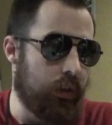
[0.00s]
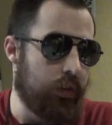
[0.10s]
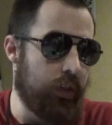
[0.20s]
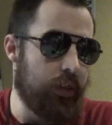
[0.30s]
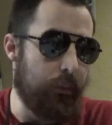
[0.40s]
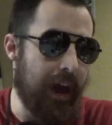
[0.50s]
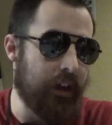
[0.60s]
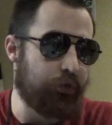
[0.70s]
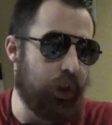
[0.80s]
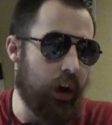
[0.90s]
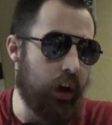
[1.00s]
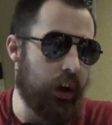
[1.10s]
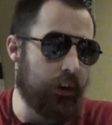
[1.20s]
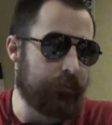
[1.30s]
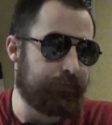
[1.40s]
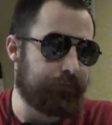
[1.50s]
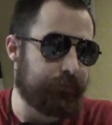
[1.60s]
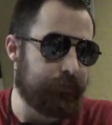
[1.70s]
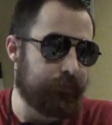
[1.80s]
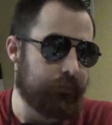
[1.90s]
Then the match, then
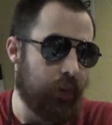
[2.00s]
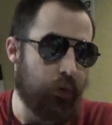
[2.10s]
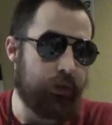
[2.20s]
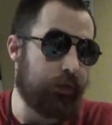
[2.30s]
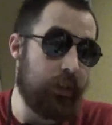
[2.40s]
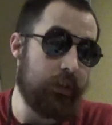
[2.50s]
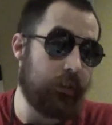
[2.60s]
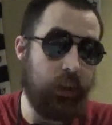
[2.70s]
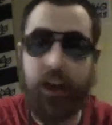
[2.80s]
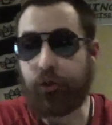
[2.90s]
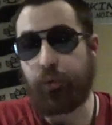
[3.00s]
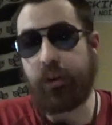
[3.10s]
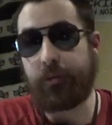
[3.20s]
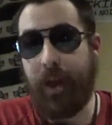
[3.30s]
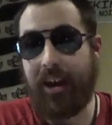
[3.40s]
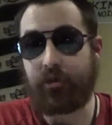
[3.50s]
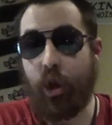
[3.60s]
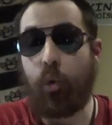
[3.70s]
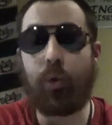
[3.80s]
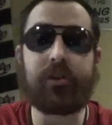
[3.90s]
last week's match
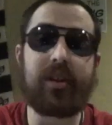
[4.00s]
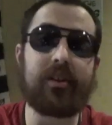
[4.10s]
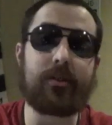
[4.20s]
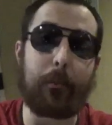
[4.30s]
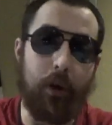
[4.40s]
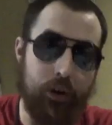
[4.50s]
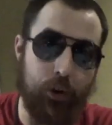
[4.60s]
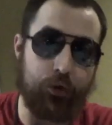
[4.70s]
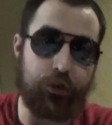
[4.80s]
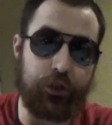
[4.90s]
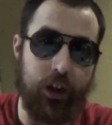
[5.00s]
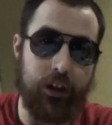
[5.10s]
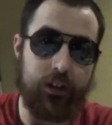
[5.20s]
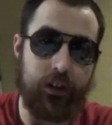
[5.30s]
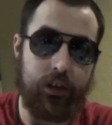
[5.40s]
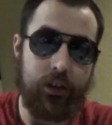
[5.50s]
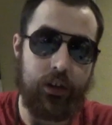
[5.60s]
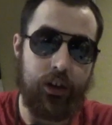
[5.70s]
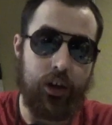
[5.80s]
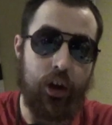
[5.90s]
was against Marco Stunt,
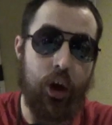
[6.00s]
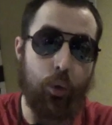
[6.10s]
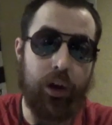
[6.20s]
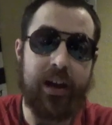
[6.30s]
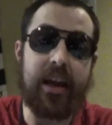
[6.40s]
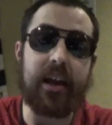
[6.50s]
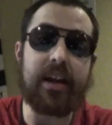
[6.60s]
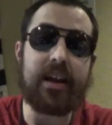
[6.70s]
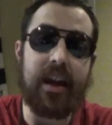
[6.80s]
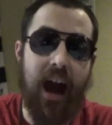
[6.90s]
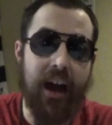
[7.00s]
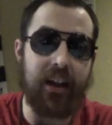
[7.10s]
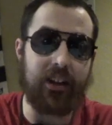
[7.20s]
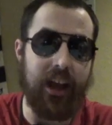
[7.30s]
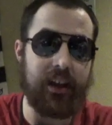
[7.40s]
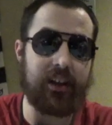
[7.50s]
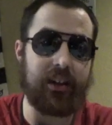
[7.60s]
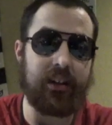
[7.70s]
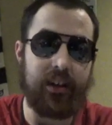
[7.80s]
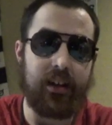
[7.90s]
where he
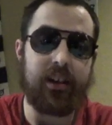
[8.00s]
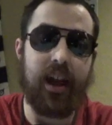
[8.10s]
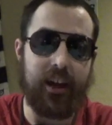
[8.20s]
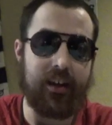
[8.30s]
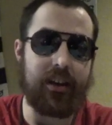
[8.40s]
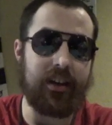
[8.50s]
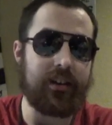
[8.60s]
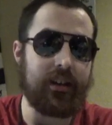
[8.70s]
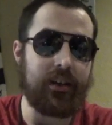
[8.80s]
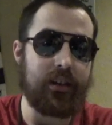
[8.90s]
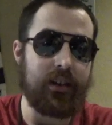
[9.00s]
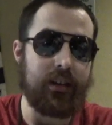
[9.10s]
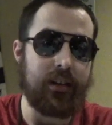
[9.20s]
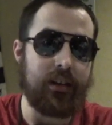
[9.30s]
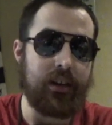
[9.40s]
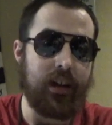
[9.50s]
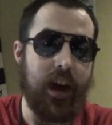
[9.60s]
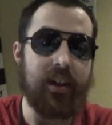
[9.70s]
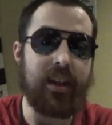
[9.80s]
annihilated that kid. And then